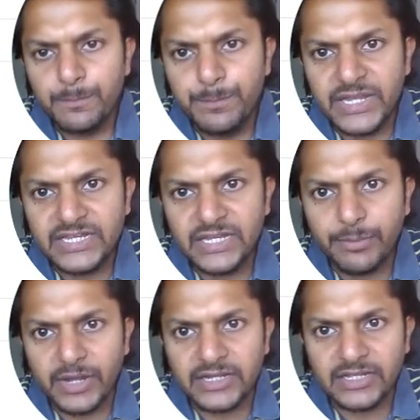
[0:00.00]
beta
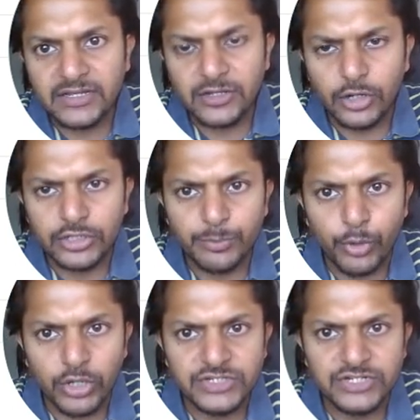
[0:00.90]
particle or the
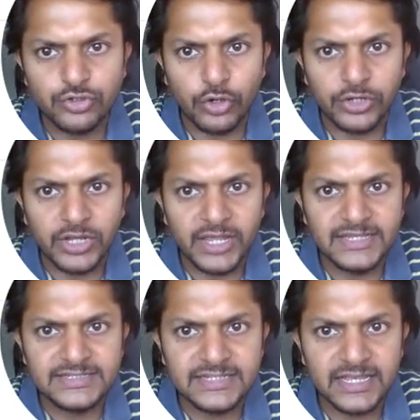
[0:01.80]
positron
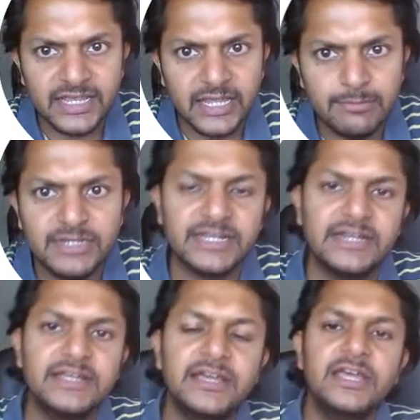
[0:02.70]
is
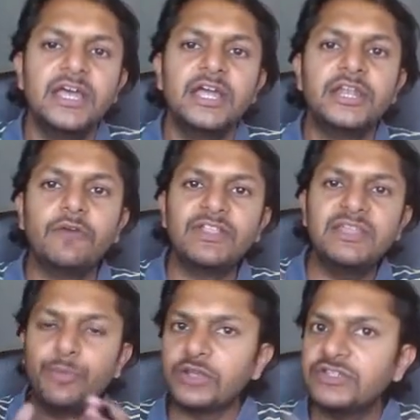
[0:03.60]
emitted. Now when the
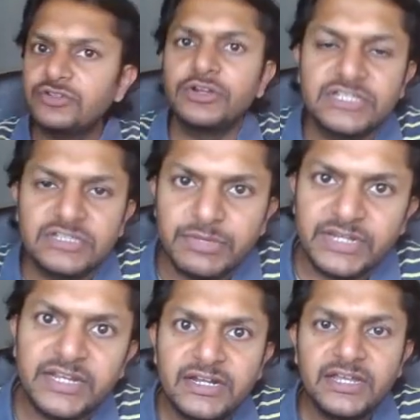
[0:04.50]
positron is
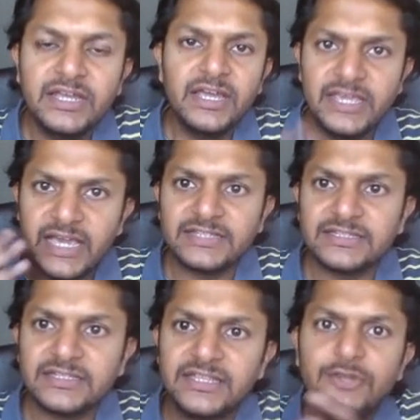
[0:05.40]
emitted,
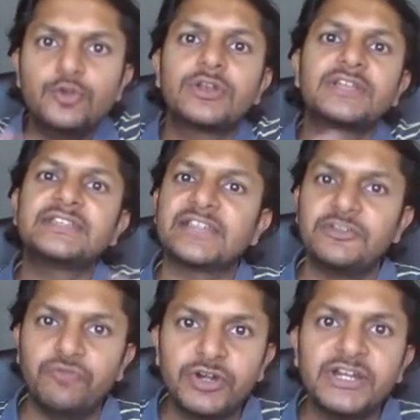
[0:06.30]
yes, the nucleus has
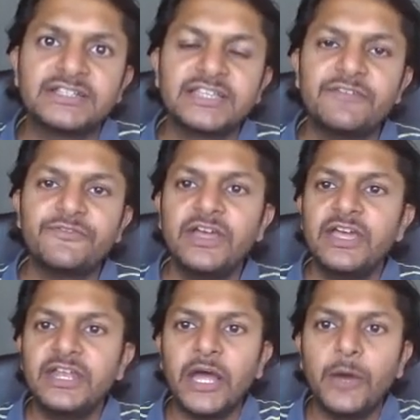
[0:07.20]
converted itself.
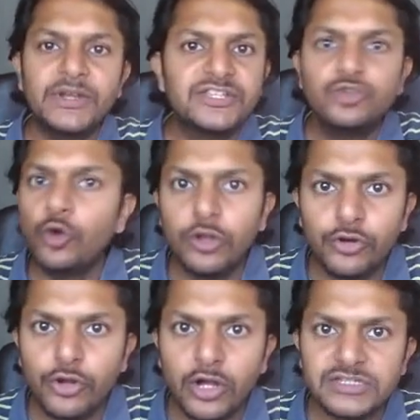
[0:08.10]
Now it is no
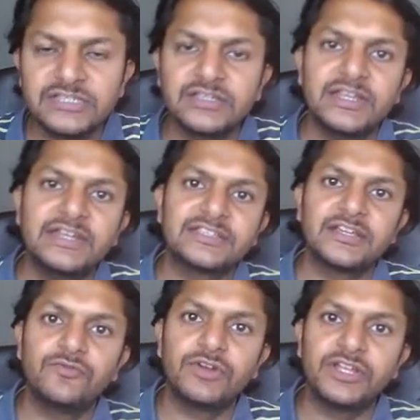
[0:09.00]
longer oxygen, it is
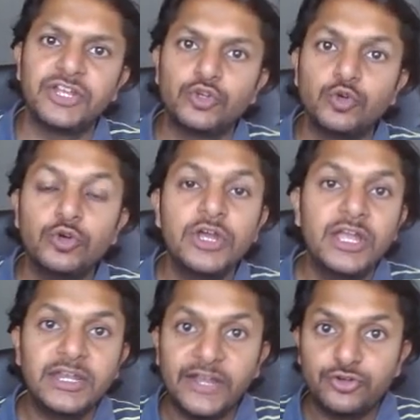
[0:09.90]
converting into
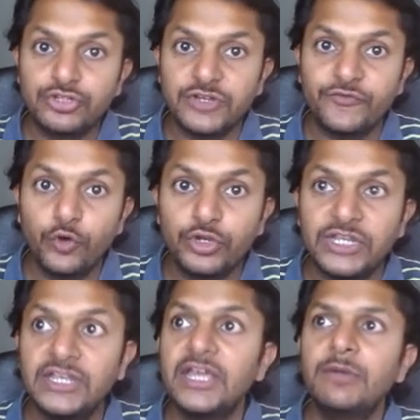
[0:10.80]
nitrogen
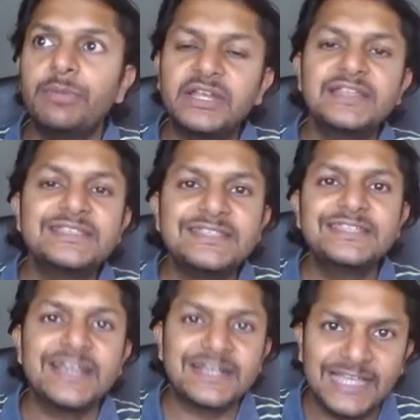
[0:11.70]
14, but it is in
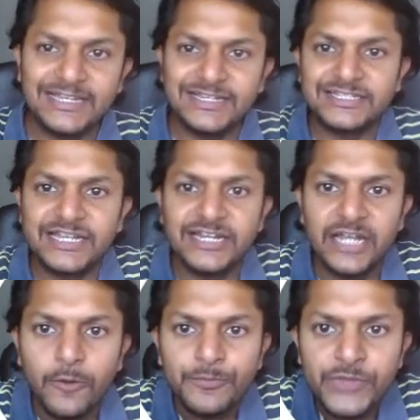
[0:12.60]
the excited state
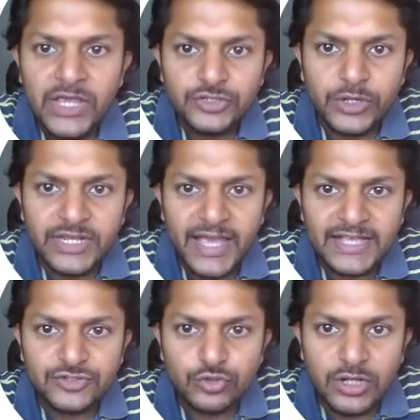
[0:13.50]
now, so it
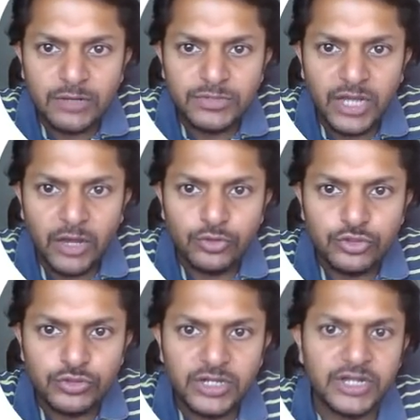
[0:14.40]
has to come down
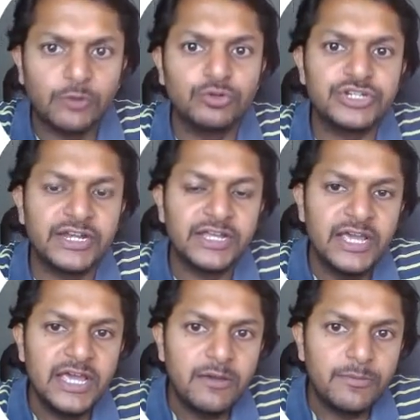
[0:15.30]
to the ground state.
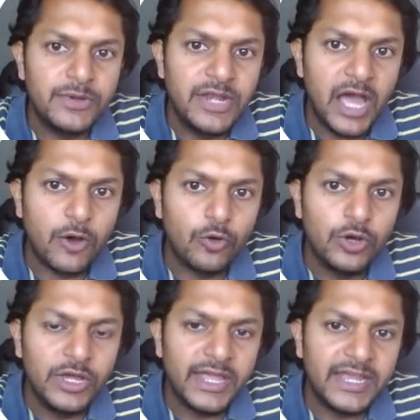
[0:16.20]
Now
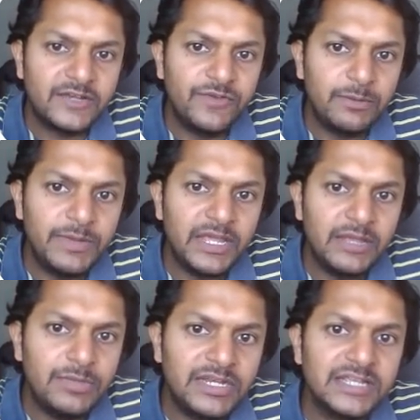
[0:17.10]
it will be
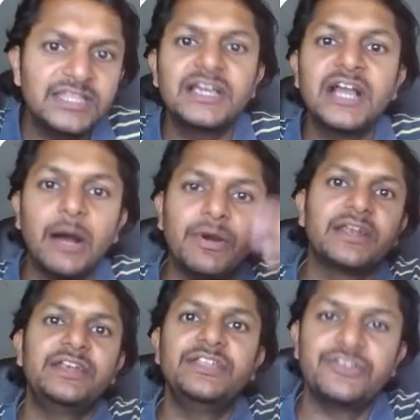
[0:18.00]
emitting the gamma
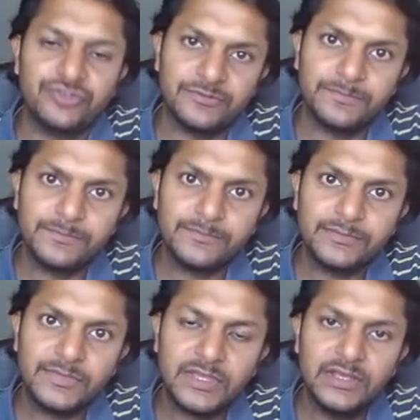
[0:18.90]
radiation.
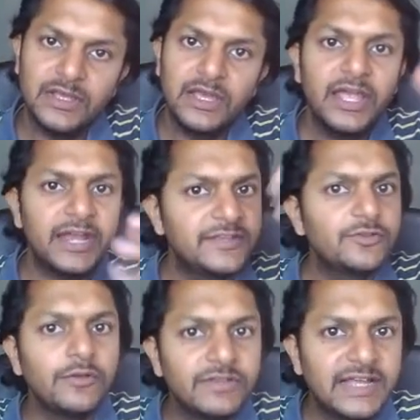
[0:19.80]
It is
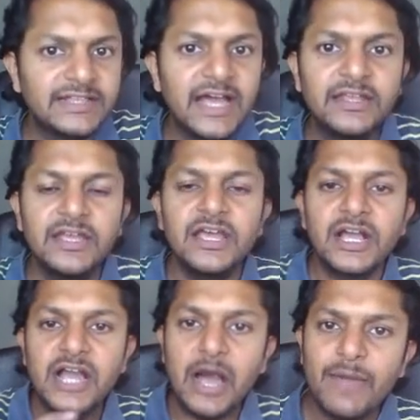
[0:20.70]
always like that.
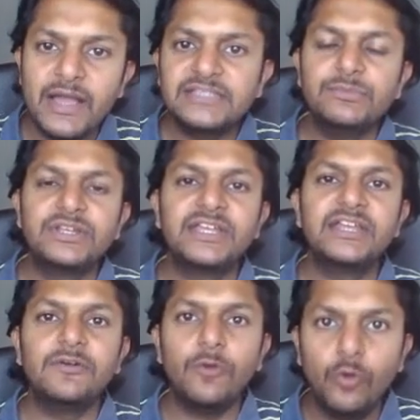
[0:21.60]
Gamma is
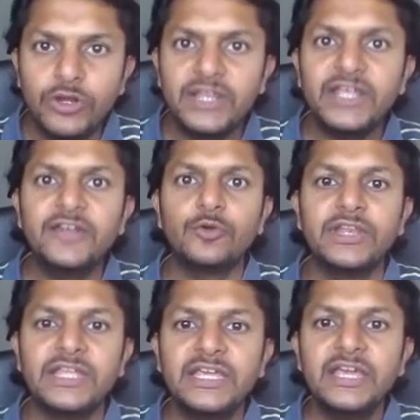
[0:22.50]
emitted only and
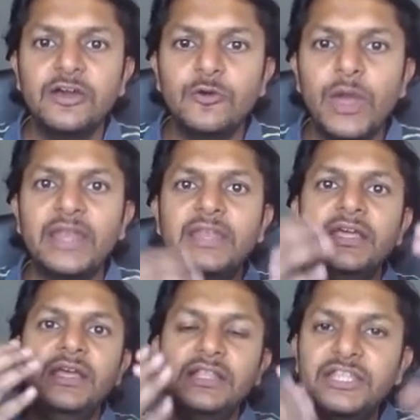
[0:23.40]
only when
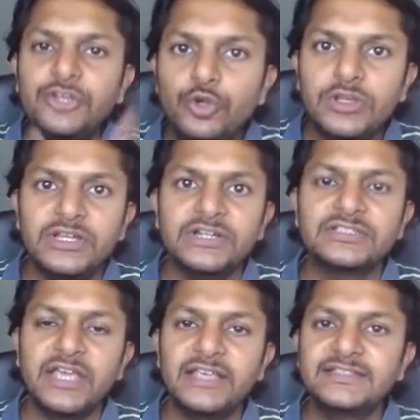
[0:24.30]
the
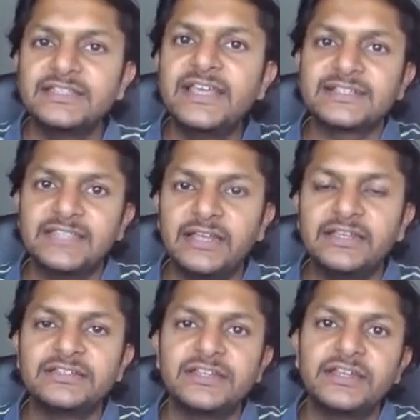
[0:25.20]
nucleus is in the excited
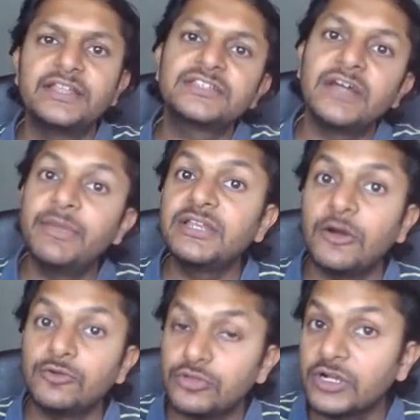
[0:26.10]
state and it's coming
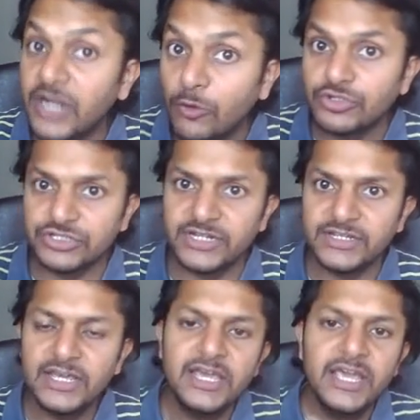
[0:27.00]
down to the ground state.
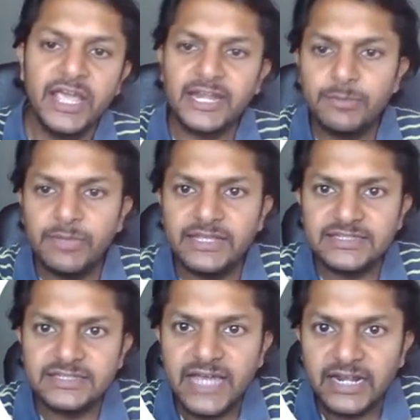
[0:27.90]
It means
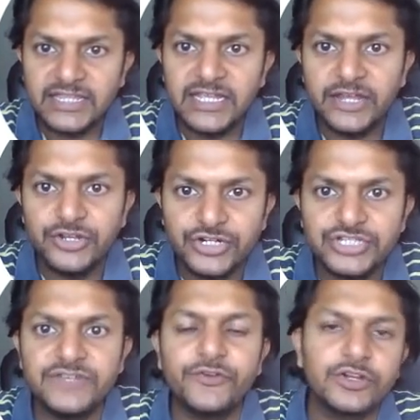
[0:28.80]
that the
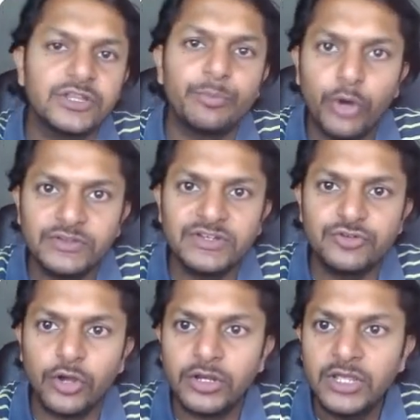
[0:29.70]
energy for the
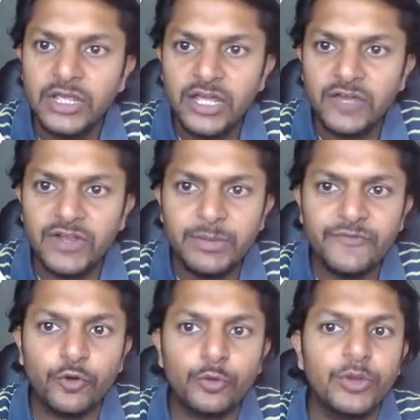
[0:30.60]
positron will be
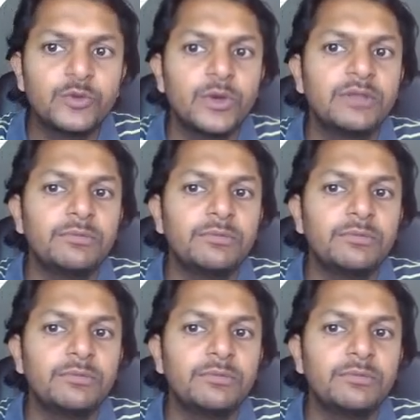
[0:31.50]
4.1